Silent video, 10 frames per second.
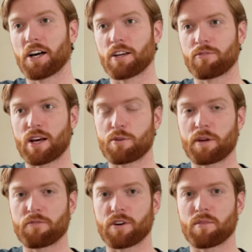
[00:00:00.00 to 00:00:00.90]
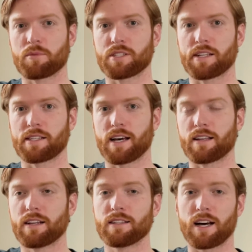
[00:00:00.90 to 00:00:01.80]
I'd rather pay 5%
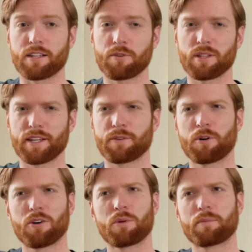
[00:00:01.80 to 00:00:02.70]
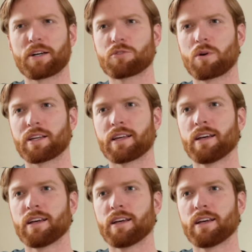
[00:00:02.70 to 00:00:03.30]
down. A lot of you are like, whoa, what about 20?